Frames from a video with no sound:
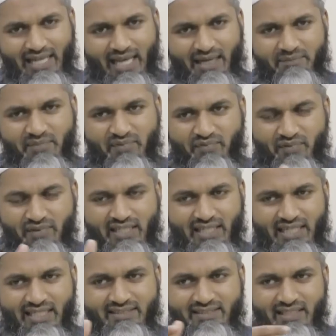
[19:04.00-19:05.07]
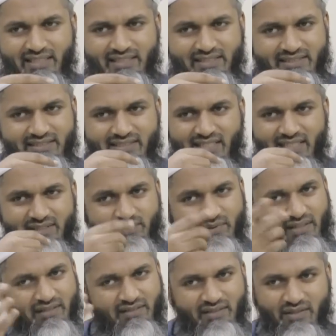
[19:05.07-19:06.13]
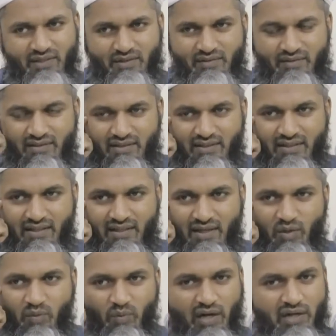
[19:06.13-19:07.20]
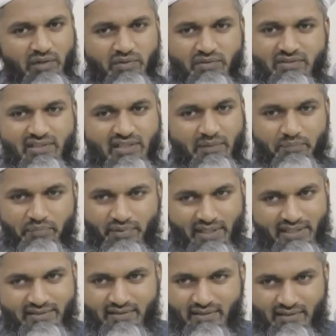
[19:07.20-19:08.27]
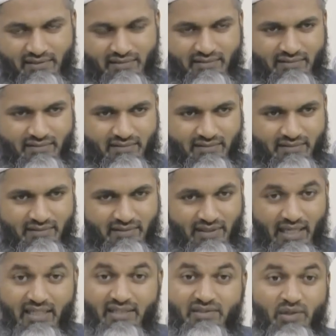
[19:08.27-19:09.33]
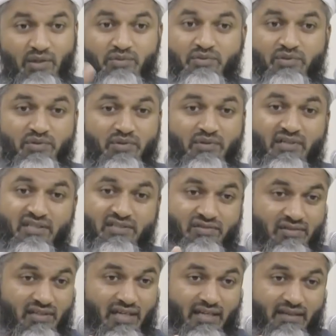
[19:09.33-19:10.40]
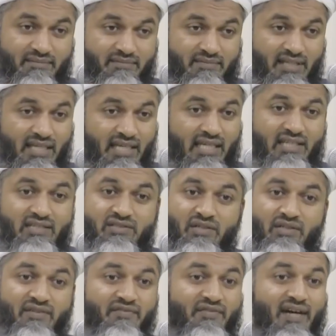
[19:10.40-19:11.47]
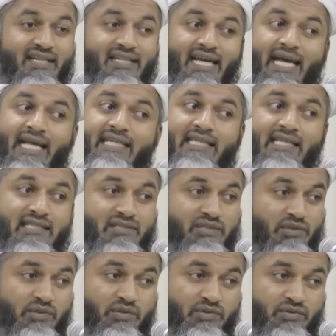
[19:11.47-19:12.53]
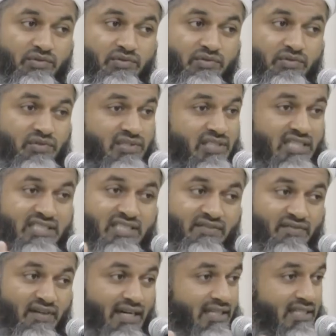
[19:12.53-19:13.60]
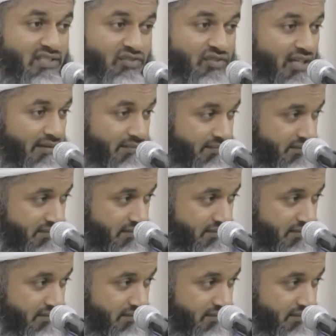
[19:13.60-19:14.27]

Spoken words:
lamb, before he gets eaten, says, "Well, you know, one who's an oppressor and is going to do his crime, he's going to find any excuse to justify his crime."